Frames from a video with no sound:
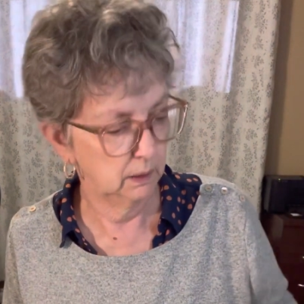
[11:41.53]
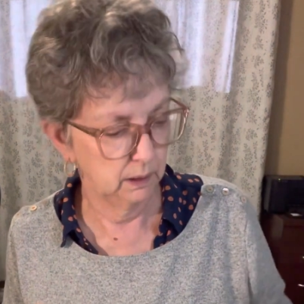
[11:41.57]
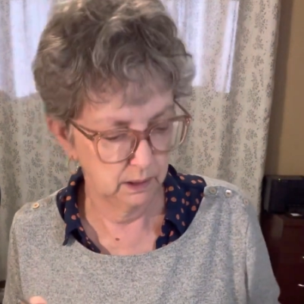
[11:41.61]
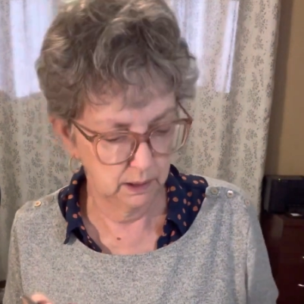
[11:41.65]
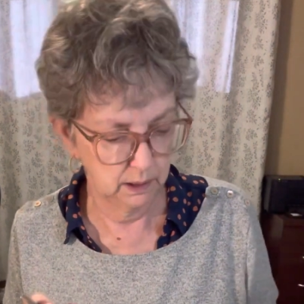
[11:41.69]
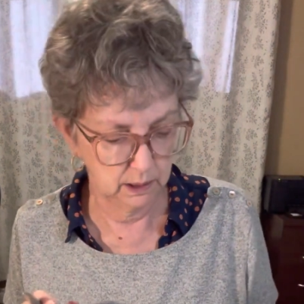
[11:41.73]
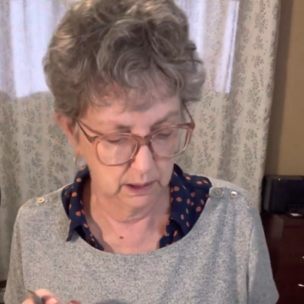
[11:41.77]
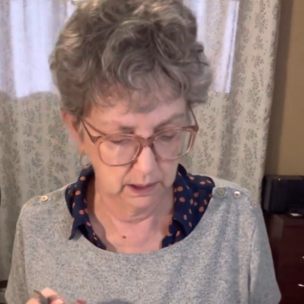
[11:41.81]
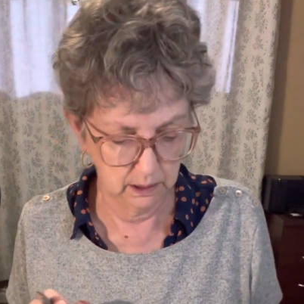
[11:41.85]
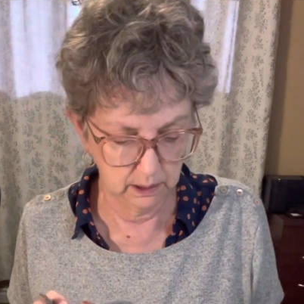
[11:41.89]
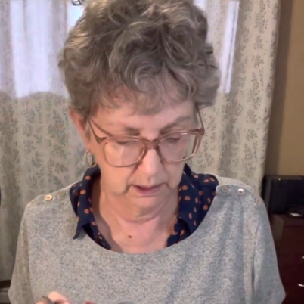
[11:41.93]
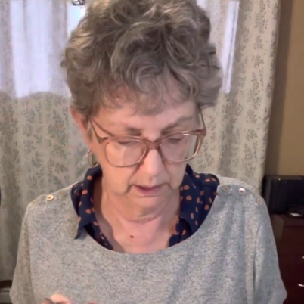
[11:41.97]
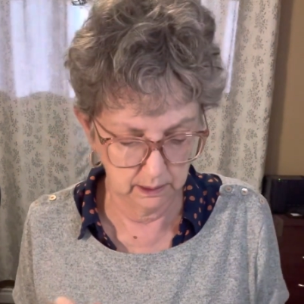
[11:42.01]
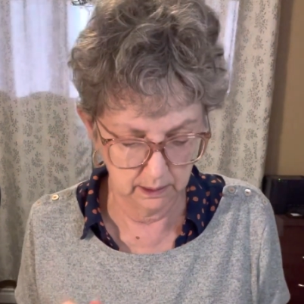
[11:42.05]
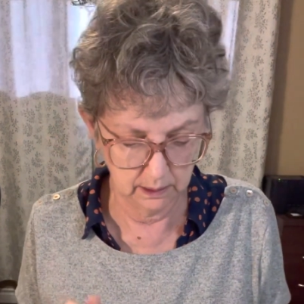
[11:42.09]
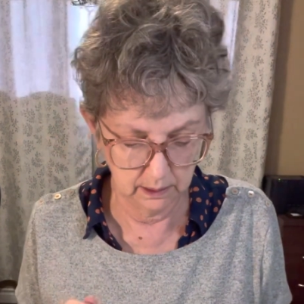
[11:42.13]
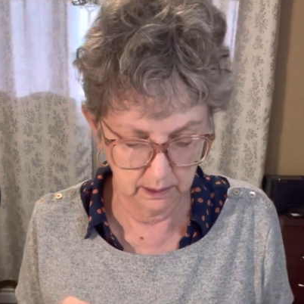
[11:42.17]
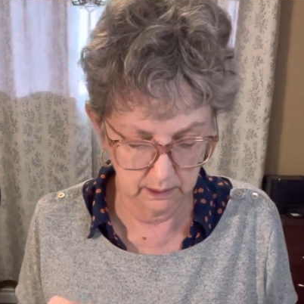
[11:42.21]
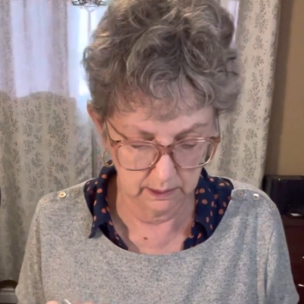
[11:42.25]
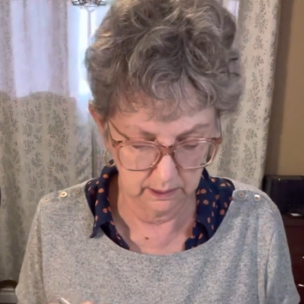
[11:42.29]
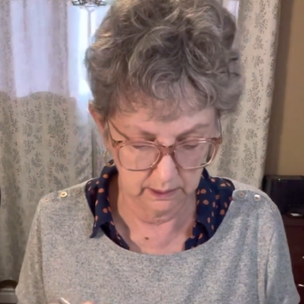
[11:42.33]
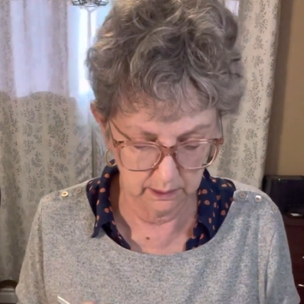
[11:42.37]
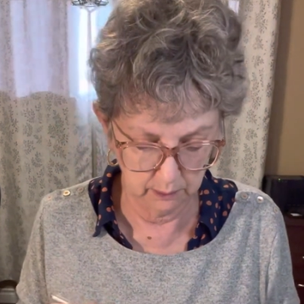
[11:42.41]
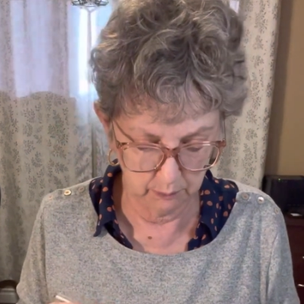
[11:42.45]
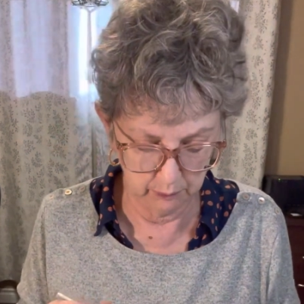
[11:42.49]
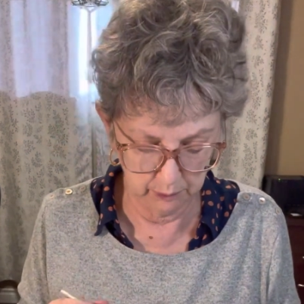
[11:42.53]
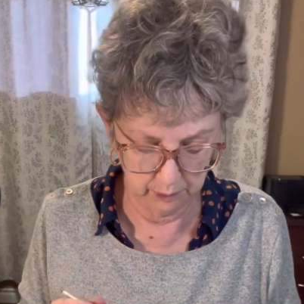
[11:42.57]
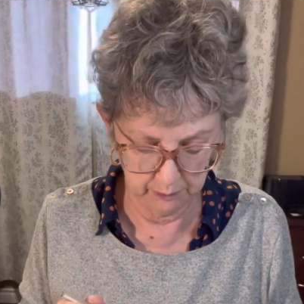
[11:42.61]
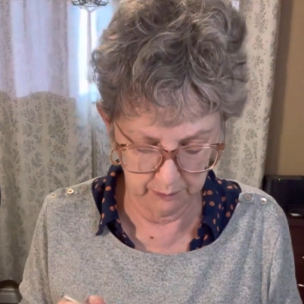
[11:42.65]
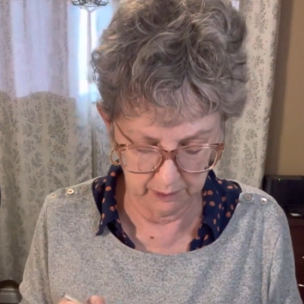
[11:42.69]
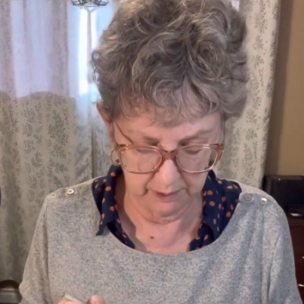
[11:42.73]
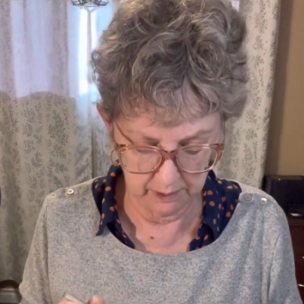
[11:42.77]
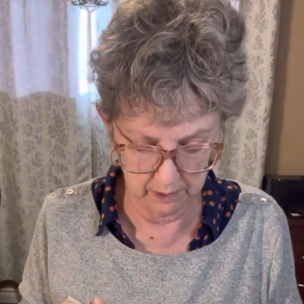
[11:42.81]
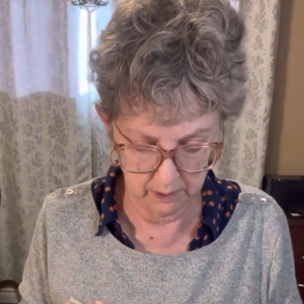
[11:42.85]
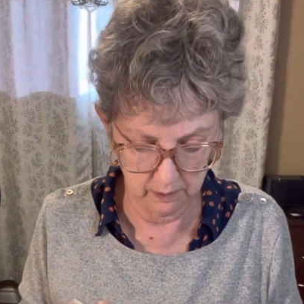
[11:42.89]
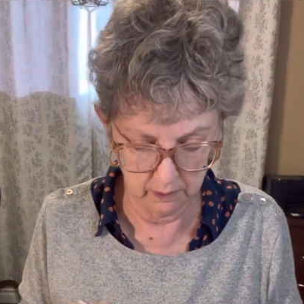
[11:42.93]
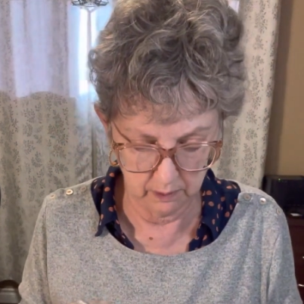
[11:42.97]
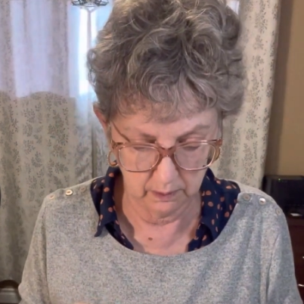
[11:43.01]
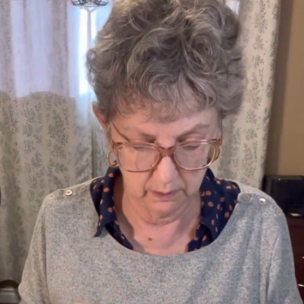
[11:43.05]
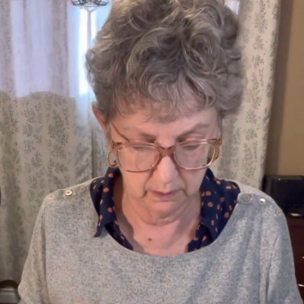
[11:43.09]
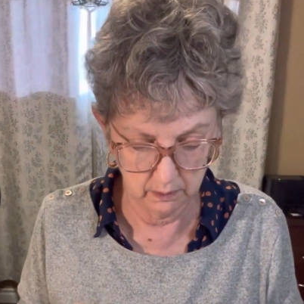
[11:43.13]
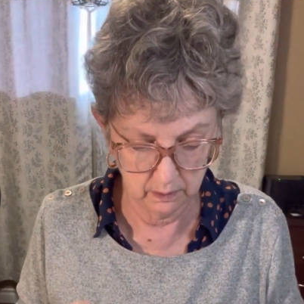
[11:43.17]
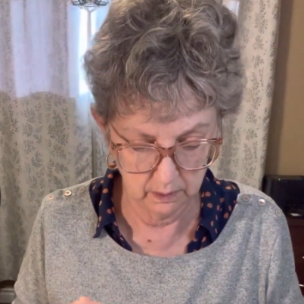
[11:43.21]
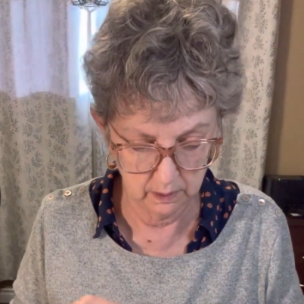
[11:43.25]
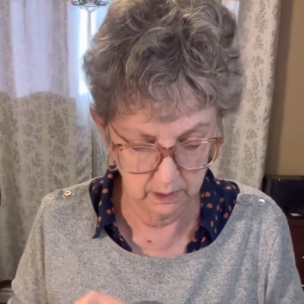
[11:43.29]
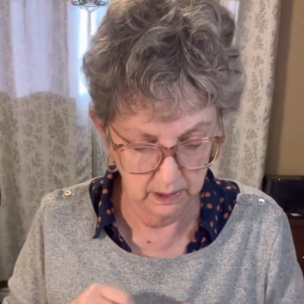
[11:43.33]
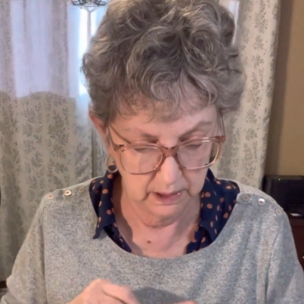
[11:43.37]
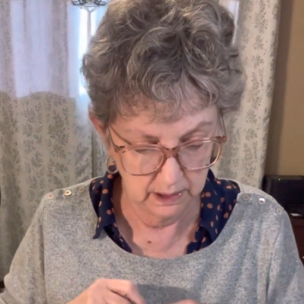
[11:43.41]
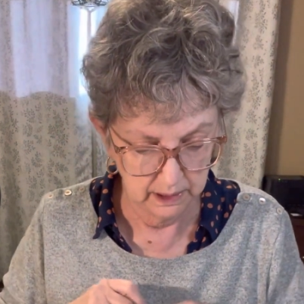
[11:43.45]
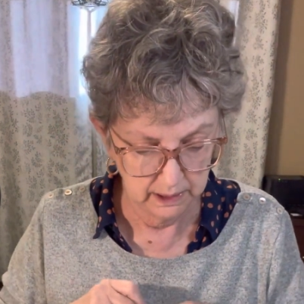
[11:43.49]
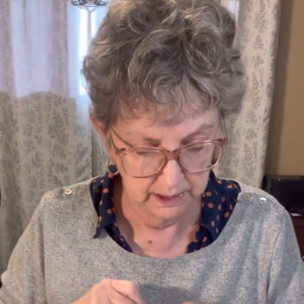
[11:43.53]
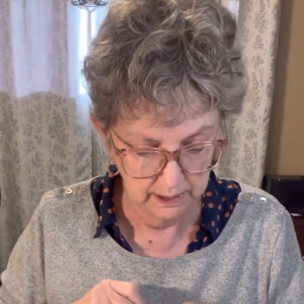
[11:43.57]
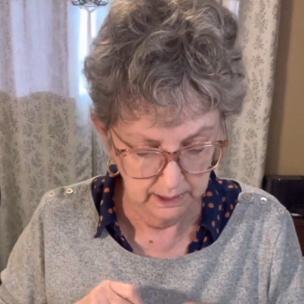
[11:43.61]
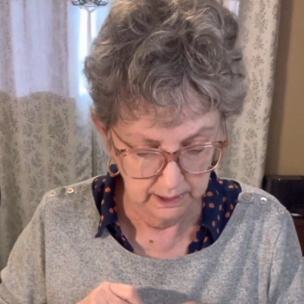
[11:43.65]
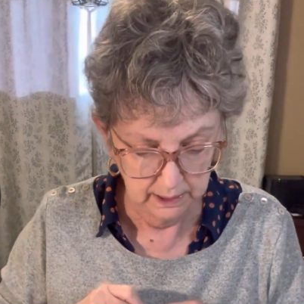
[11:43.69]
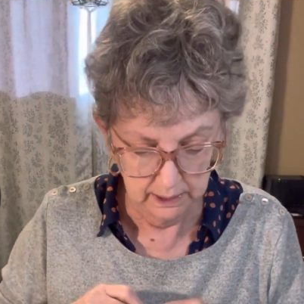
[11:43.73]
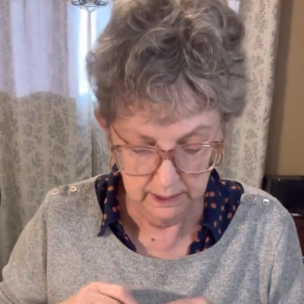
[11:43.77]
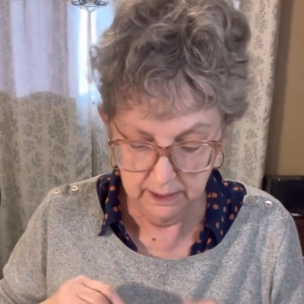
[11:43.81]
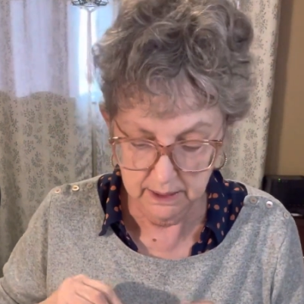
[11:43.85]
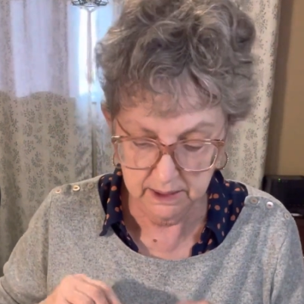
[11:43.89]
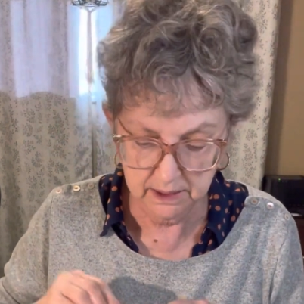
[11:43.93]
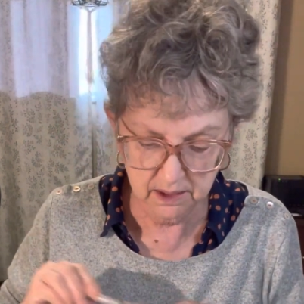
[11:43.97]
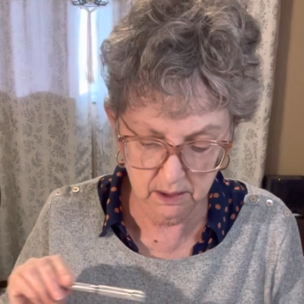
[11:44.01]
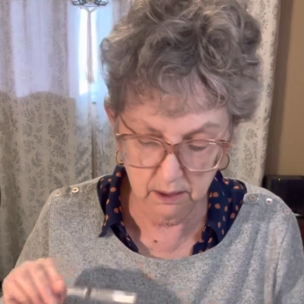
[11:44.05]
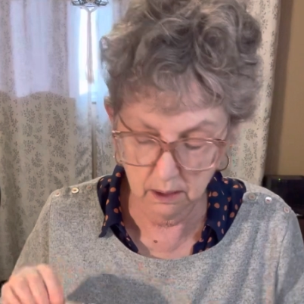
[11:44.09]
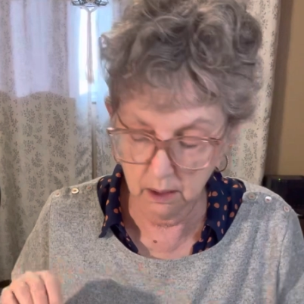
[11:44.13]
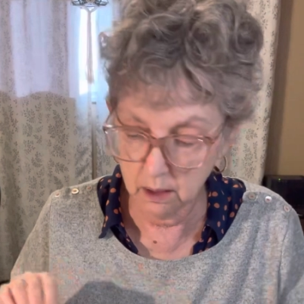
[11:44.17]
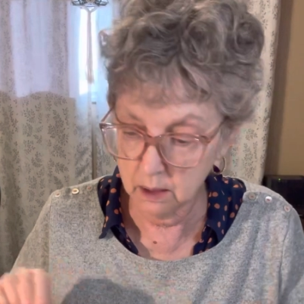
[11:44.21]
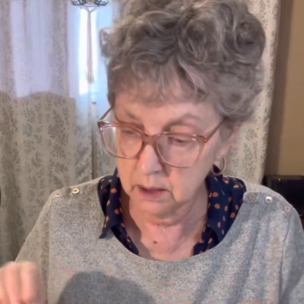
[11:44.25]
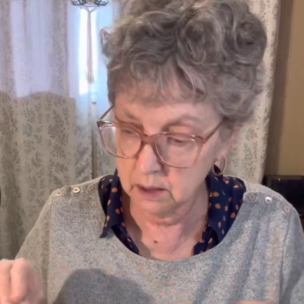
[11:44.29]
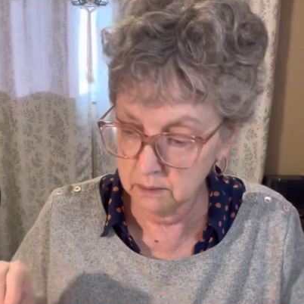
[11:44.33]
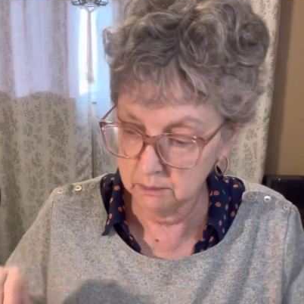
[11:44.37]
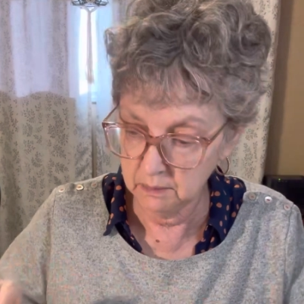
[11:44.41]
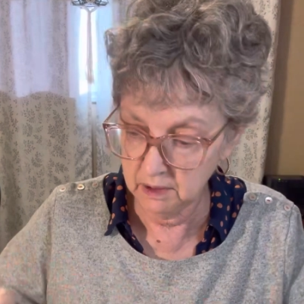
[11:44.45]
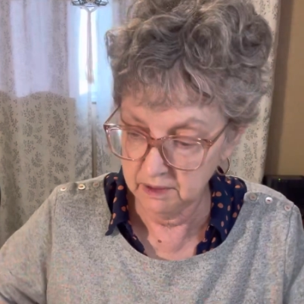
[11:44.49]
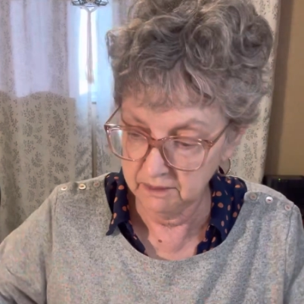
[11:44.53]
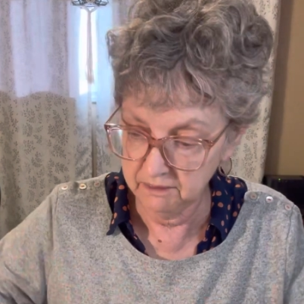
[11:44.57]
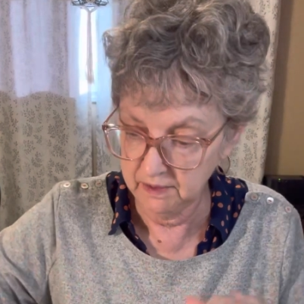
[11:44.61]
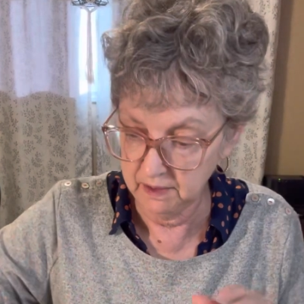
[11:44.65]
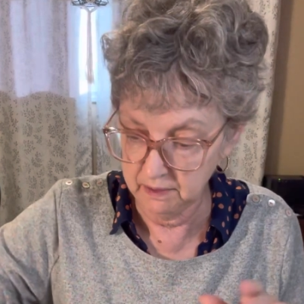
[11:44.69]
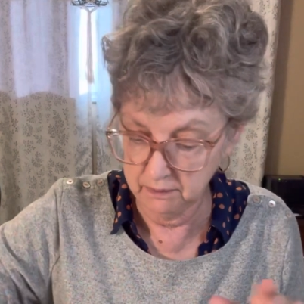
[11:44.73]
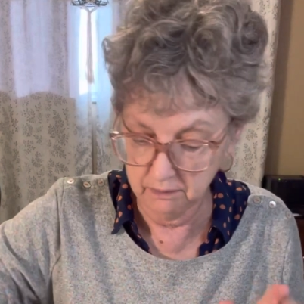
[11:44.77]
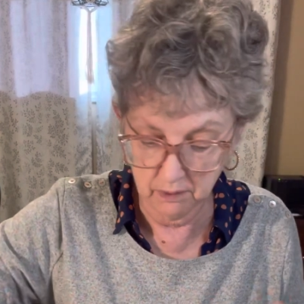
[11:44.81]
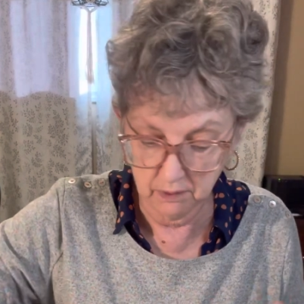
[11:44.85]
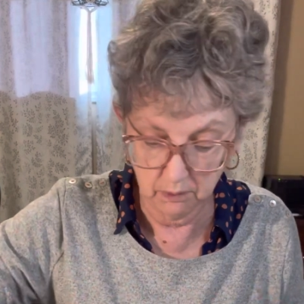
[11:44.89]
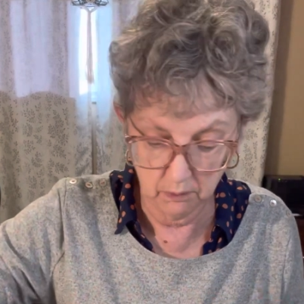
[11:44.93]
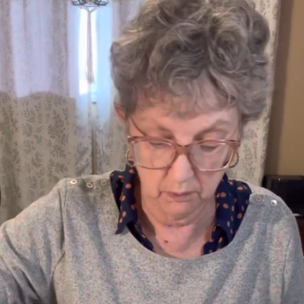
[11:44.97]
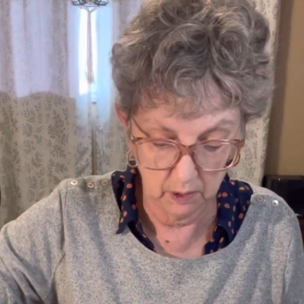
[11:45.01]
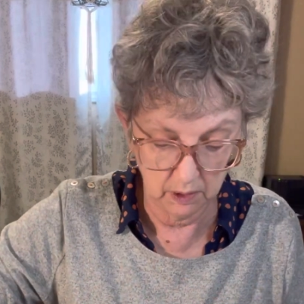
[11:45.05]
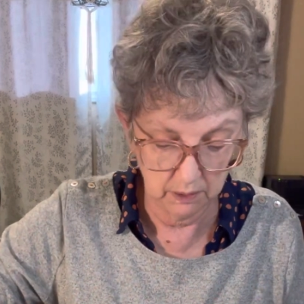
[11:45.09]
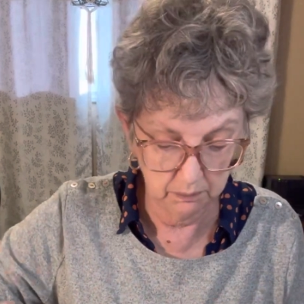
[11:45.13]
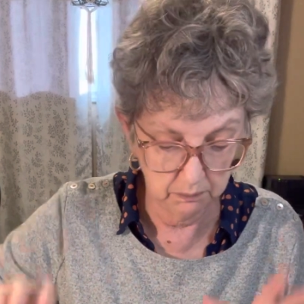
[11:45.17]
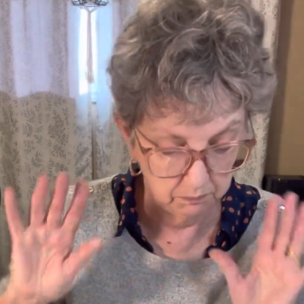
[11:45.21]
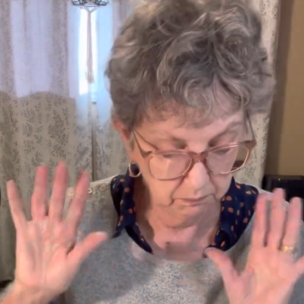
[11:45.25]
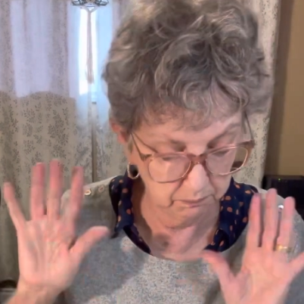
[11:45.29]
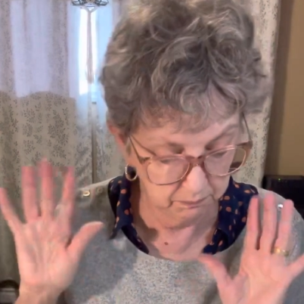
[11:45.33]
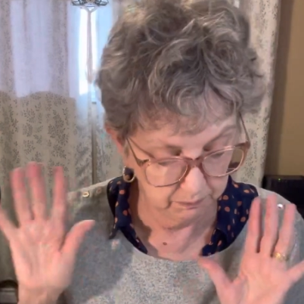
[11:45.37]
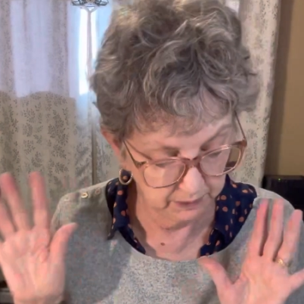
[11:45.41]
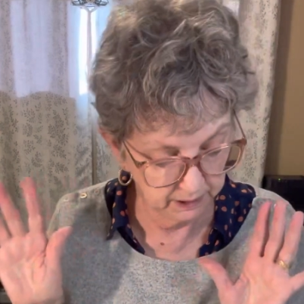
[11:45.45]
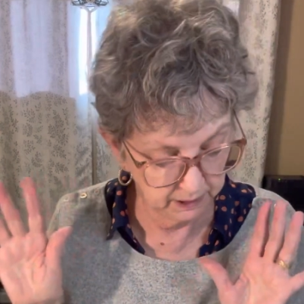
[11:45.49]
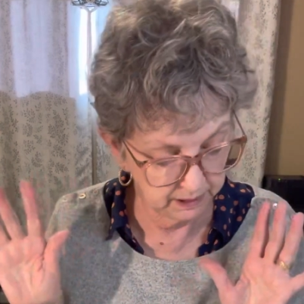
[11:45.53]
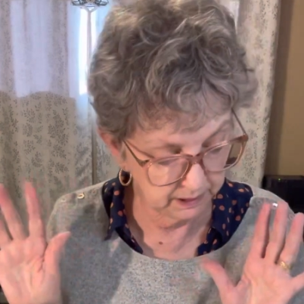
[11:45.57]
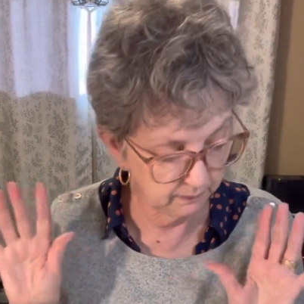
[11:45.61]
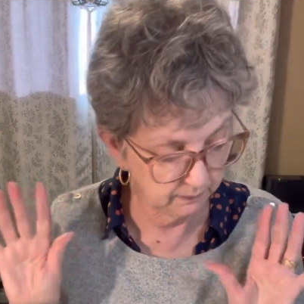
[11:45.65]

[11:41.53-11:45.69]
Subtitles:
I like that a little bit better. It's not my favorite one, but